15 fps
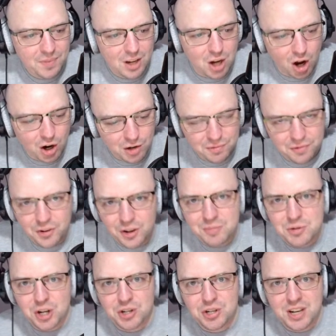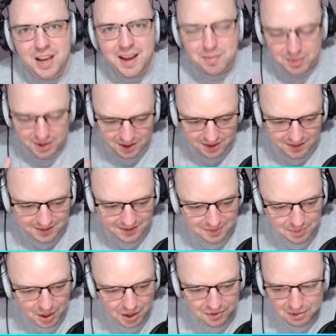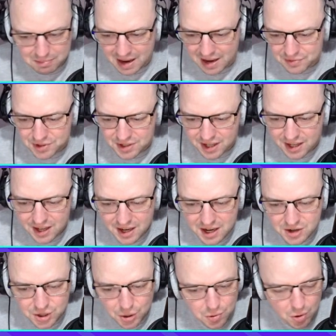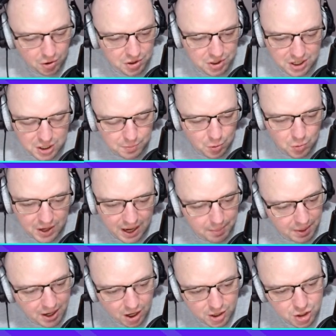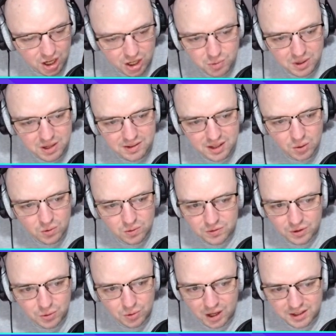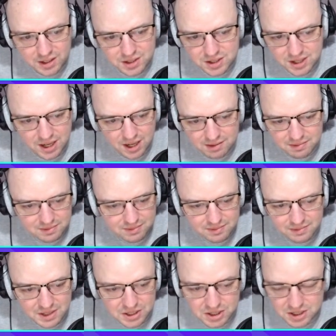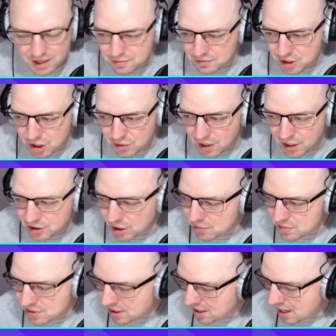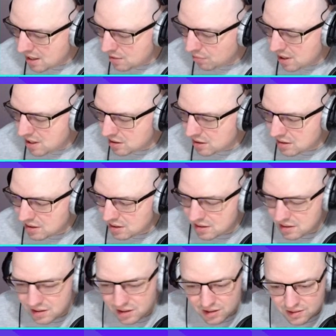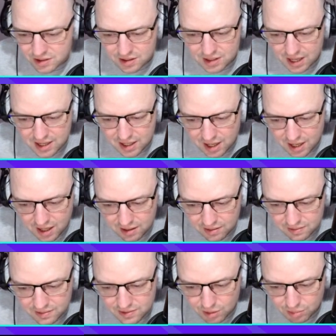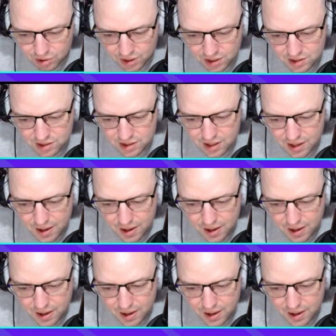Can't confirm just yet, but perfect maths. So honestly, Sportcat, mate, I genuinely feel like this is it. This is it for you. I don't see any reason to take a hit, to be honest.